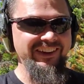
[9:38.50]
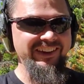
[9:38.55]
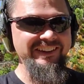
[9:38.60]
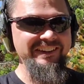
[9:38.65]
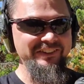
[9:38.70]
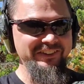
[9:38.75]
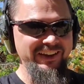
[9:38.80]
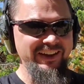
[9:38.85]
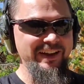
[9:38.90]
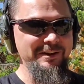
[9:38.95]

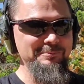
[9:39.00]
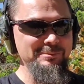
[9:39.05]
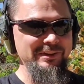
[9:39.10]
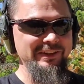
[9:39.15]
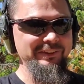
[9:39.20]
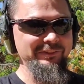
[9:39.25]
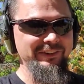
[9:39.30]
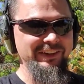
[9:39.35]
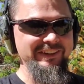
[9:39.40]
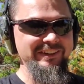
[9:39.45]
of happy.
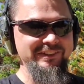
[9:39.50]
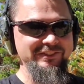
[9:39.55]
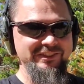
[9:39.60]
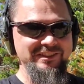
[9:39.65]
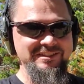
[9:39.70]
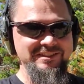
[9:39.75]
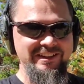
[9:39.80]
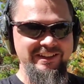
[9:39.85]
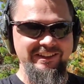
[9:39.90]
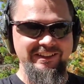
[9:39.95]
I'm kind of
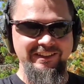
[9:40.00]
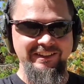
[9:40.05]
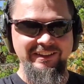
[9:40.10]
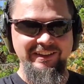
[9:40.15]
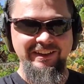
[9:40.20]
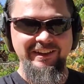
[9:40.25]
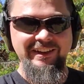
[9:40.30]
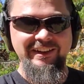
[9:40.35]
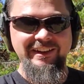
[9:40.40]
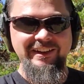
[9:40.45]
excited.
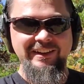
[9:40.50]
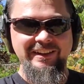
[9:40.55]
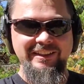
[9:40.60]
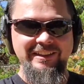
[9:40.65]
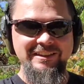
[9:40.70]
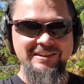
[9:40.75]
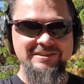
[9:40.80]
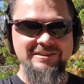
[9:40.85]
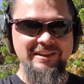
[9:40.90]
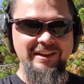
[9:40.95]

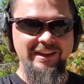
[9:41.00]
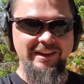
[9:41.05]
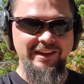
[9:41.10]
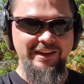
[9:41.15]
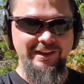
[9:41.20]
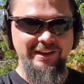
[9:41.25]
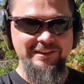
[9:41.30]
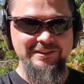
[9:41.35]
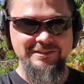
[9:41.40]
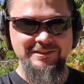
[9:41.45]
This thing
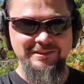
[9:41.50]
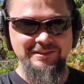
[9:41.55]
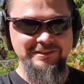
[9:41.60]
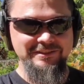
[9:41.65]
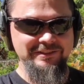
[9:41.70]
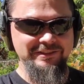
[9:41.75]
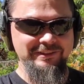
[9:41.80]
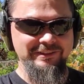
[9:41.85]
has,